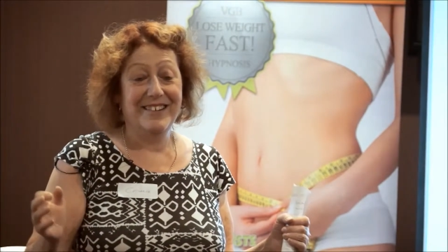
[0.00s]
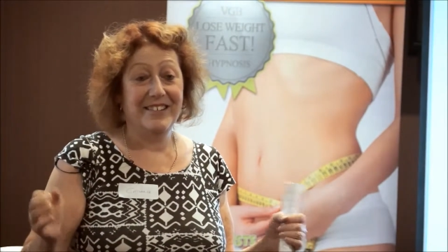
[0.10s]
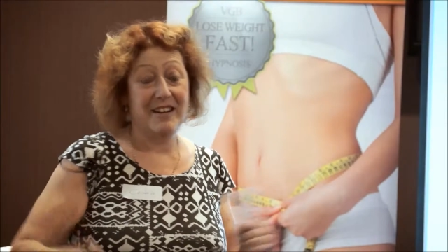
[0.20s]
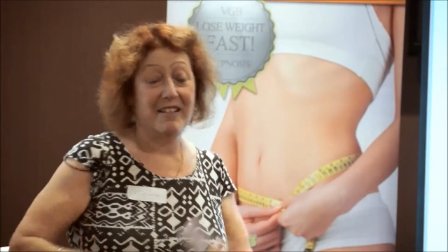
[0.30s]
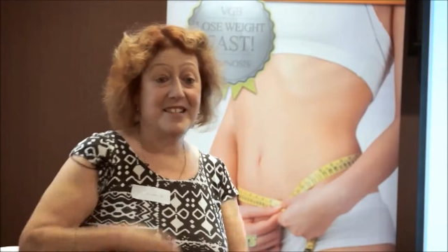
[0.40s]
You
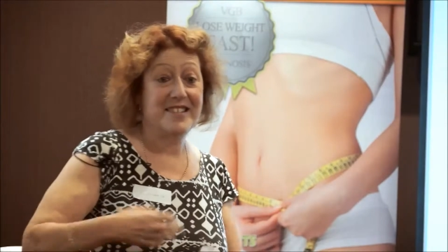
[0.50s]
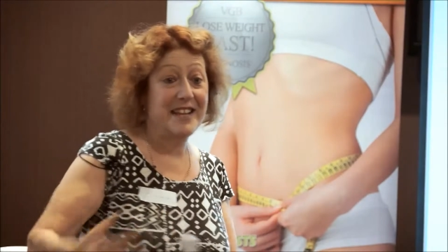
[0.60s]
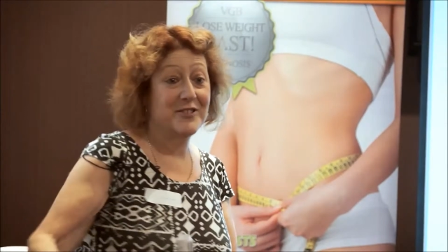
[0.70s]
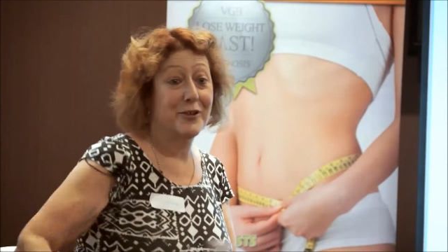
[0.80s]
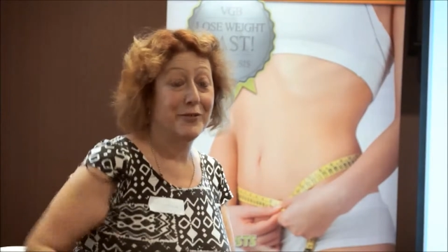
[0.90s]
know, I'd
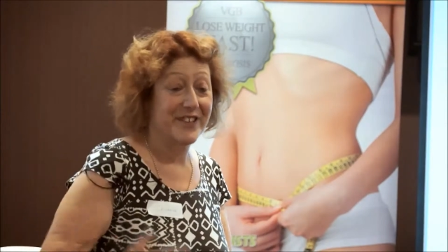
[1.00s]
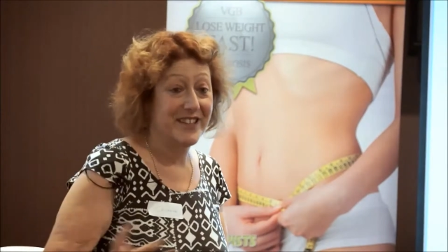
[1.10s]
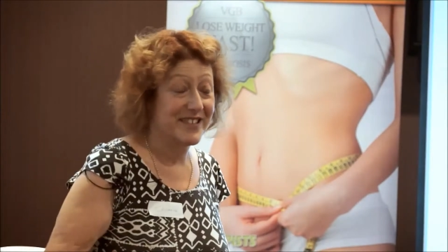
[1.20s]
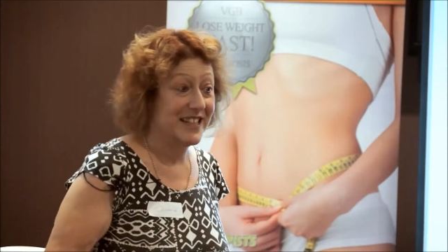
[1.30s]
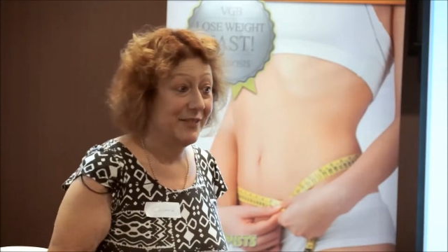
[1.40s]
sent off for
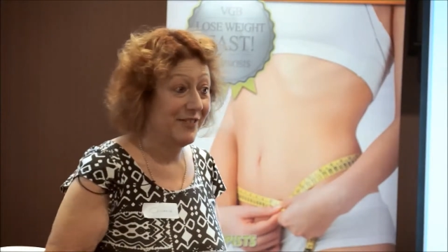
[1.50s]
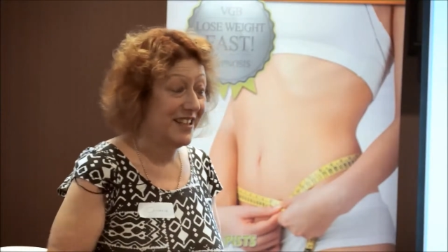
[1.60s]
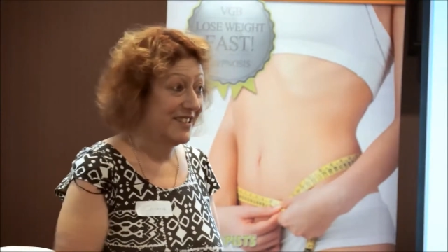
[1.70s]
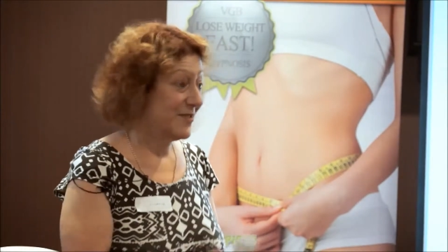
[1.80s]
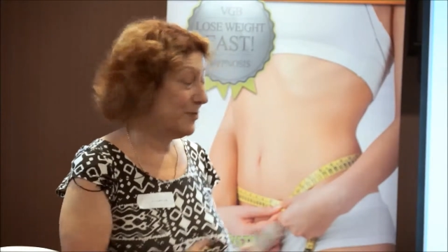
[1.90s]
these
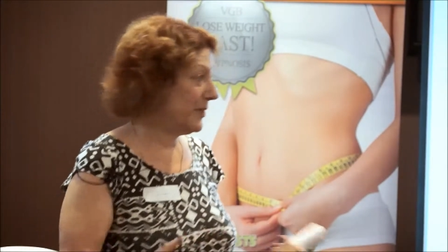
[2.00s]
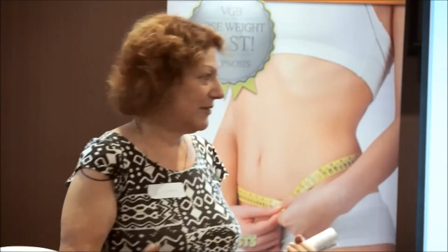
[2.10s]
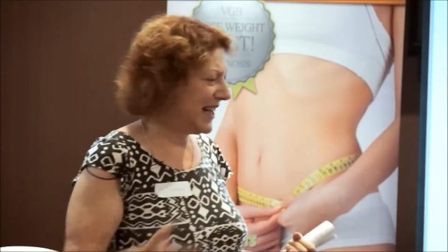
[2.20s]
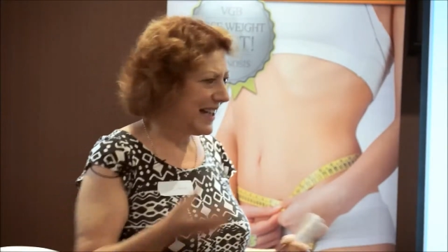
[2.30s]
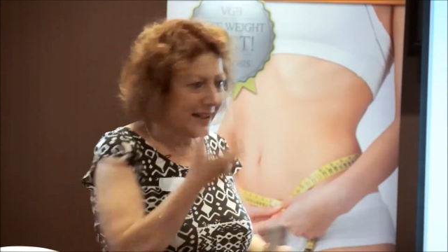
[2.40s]
leaflets,
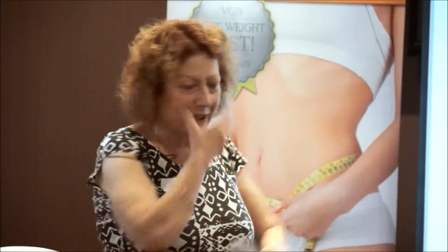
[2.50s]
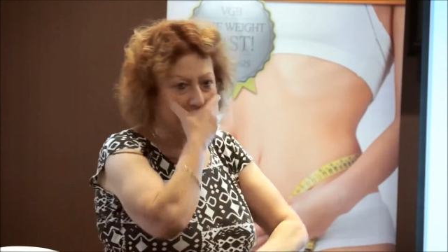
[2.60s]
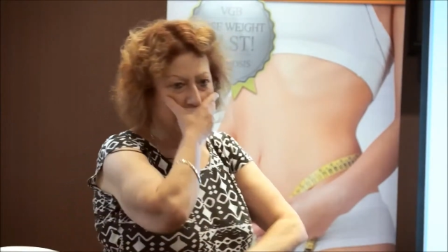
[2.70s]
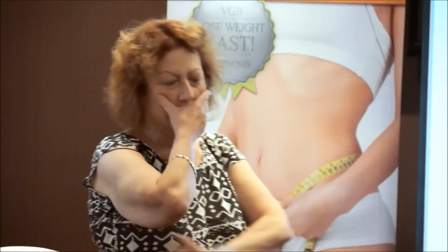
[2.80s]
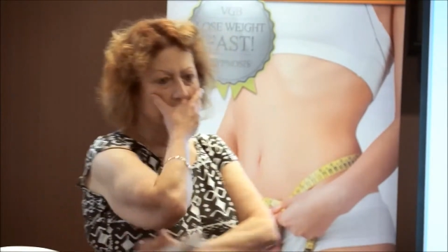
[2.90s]
but hey
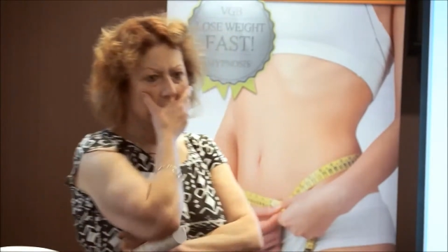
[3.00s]
ho.